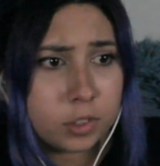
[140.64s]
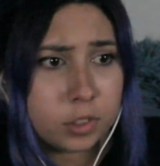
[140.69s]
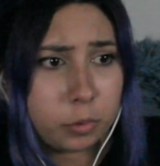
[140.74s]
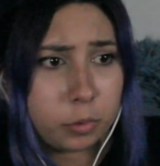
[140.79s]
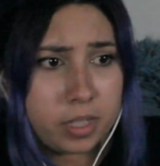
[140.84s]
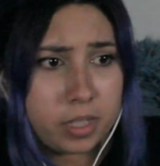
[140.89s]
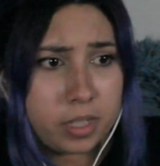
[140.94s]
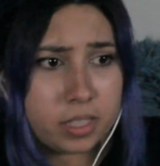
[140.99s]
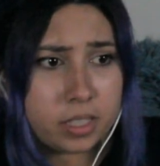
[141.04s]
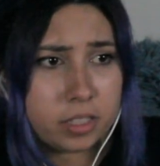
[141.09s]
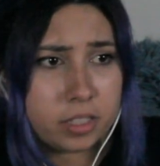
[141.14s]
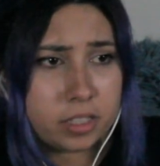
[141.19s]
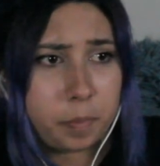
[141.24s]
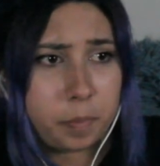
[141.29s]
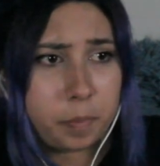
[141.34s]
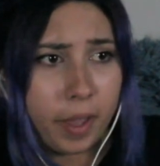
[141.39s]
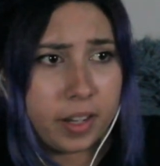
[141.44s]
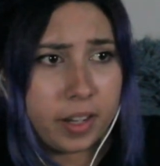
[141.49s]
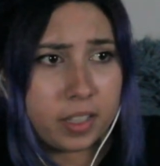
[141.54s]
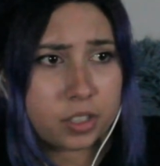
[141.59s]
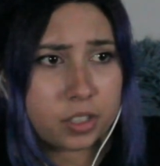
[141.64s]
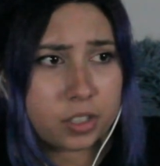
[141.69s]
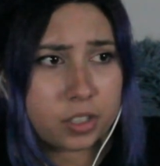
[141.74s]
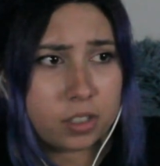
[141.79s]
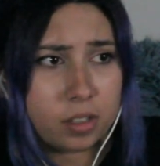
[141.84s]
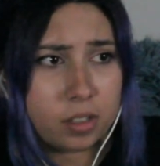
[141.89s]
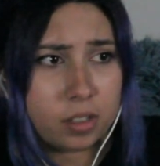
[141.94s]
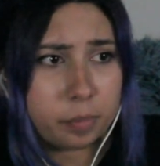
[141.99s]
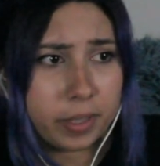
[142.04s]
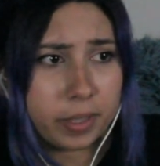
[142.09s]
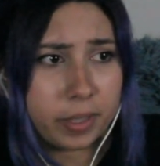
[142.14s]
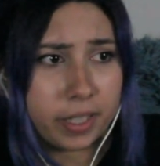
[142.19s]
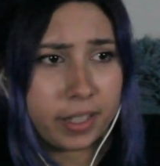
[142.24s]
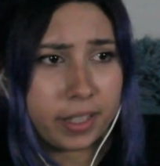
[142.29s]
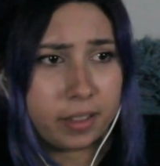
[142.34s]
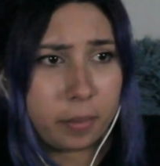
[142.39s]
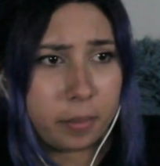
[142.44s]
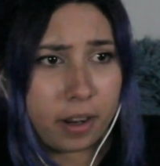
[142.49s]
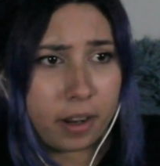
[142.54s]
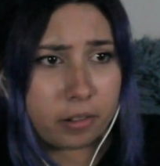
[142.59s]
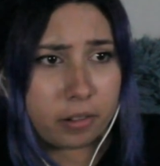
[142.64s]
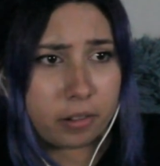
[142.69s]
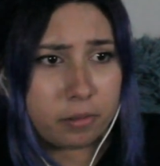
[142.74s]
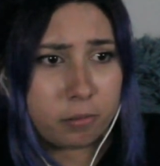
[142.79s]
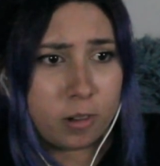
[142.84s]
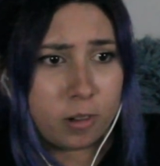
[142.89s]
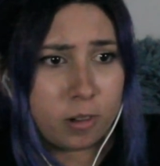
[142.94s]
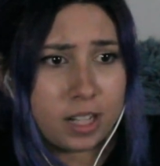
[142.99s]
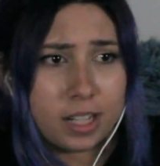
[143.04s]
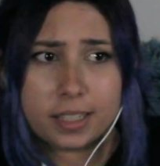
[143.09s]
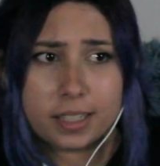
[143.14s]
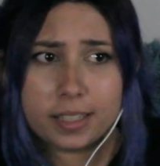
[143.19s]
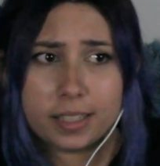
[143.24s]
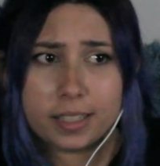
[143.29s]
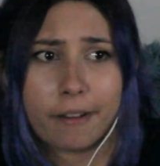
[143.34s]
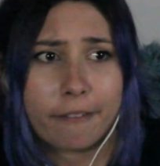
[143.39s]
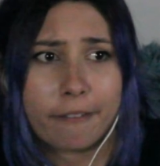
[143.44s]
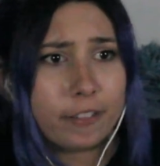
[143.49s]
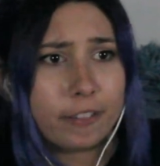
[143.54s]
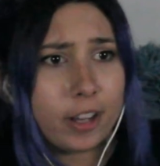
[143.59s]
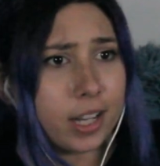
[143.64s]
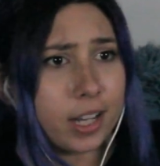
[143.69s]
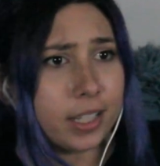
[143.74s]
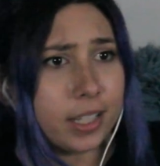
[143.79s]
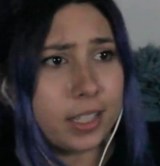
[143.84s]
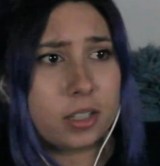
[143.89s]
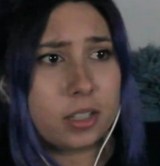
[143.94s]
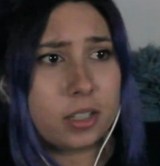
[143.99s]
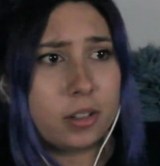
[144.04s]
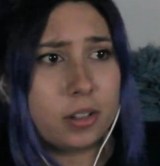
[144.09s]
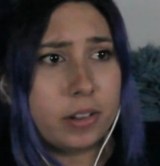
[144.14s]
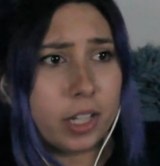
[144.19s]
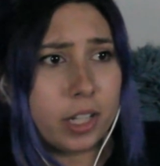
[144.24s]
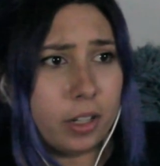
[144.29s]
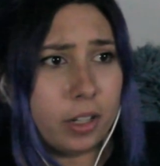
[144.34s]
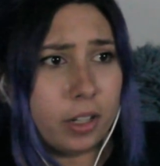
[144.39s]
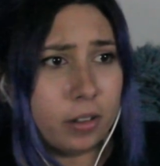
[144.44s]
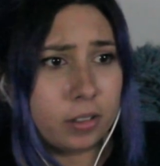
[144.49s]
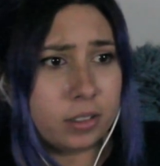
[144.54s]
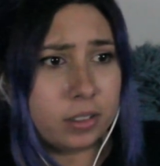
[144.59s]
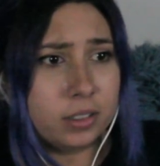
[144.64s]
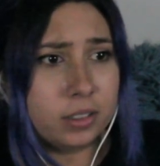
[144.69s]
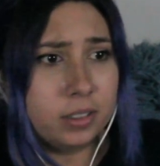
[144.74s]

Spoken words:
Why is there a Spanish song playing in the background? What the fuck is going on?